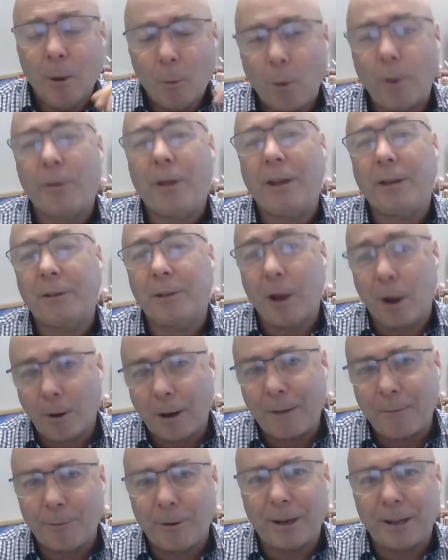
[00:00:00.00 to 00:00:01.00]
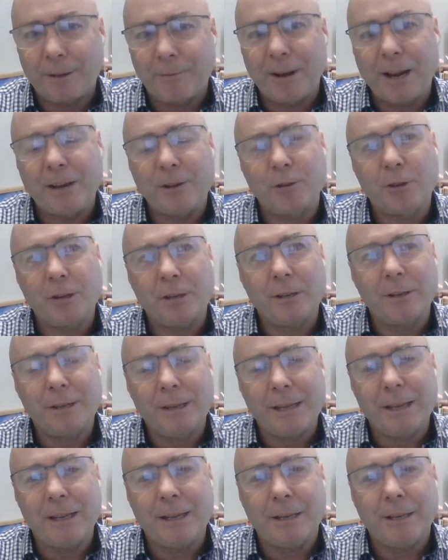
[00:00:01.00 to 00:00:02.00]
What they don't have a running advantage in
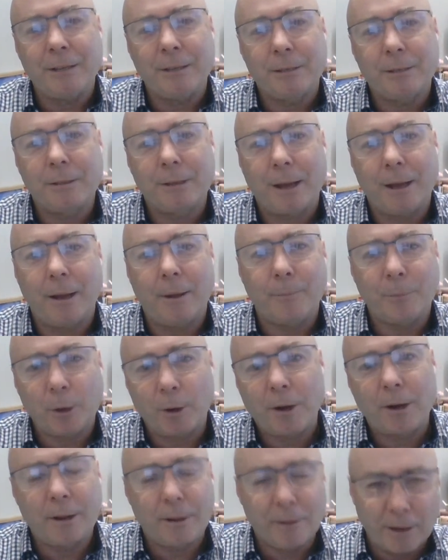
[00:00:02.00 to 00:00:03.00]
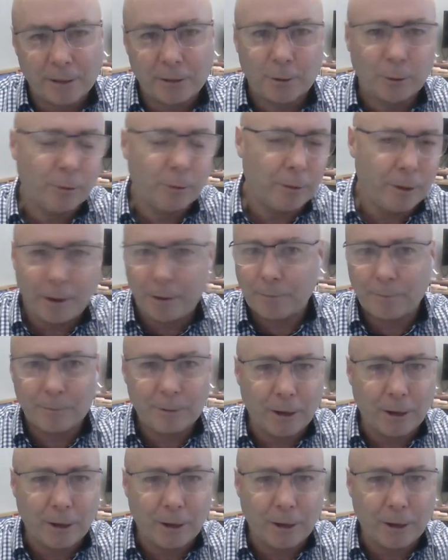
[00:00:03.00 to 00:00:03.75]
is not only are they still